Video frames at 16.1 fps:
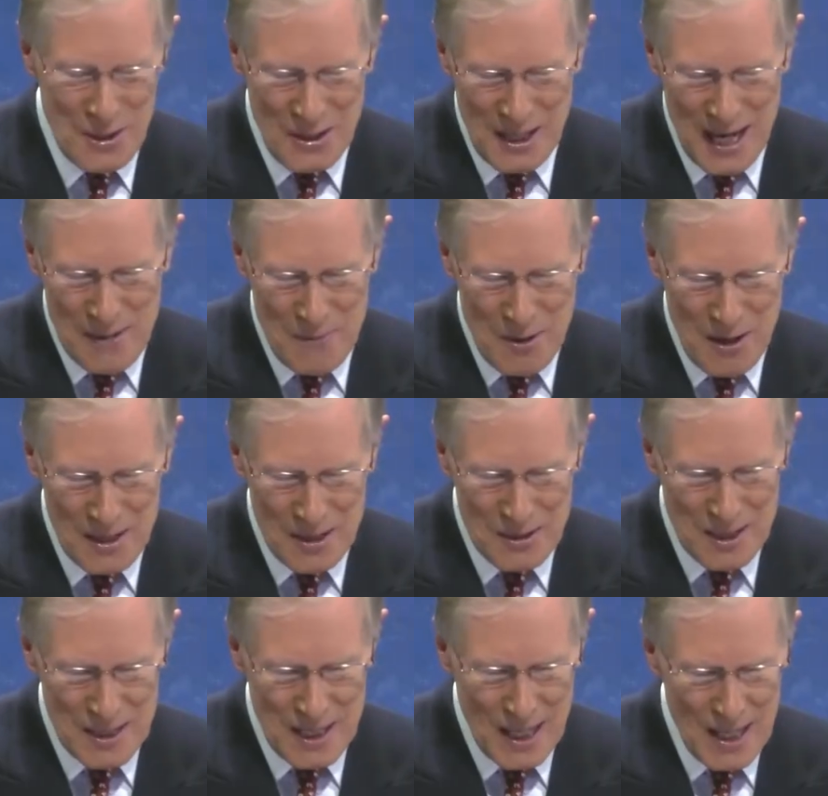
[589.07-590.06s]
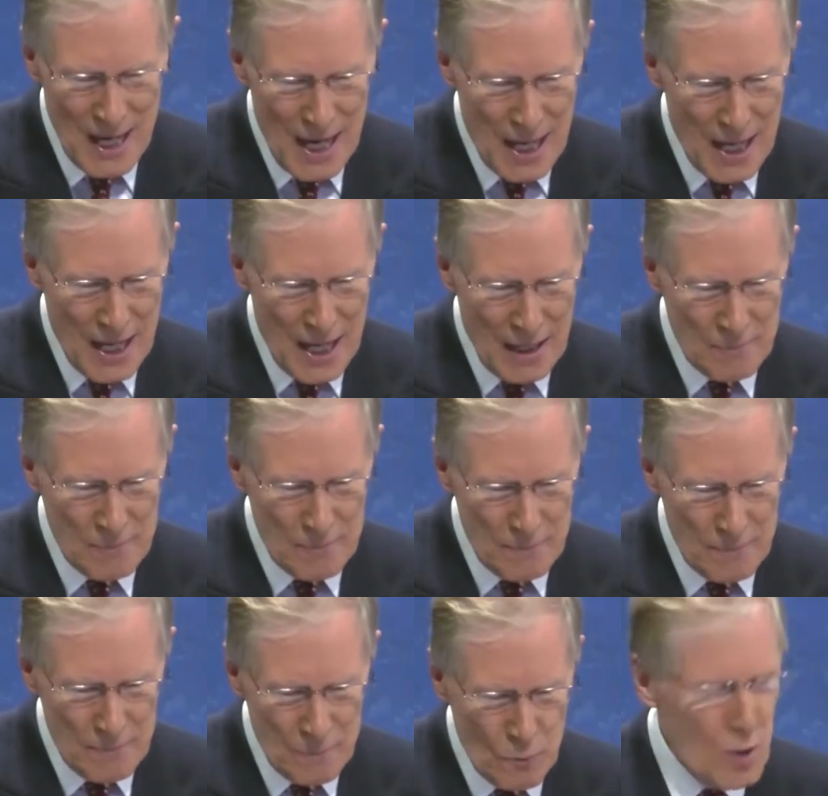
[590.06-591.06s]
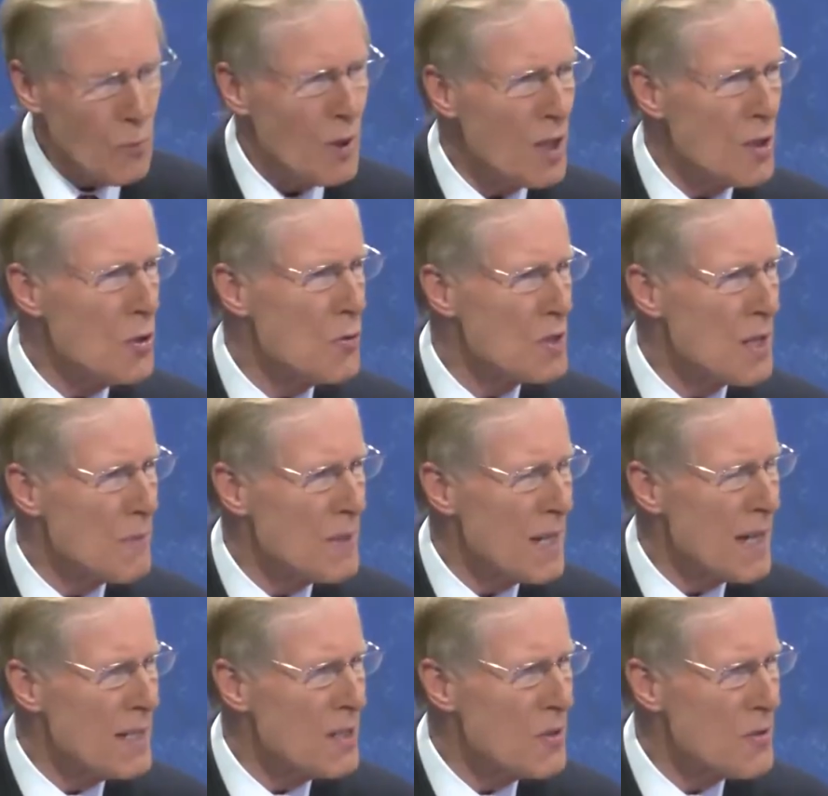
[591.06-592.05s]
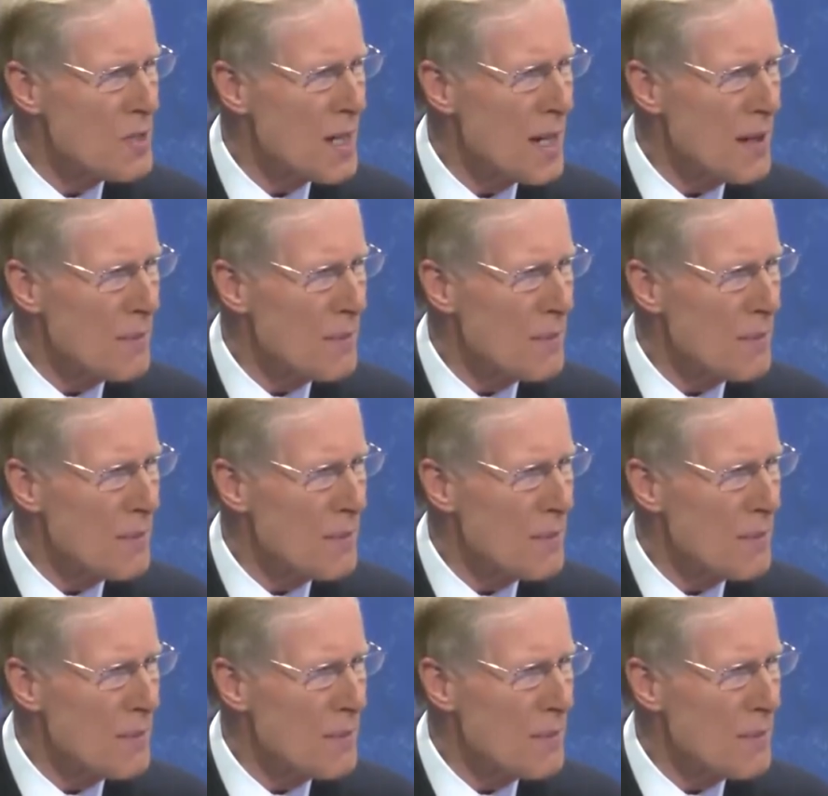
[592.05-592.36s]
that you came on here today. Uh, what do you want to do someday? Did you say?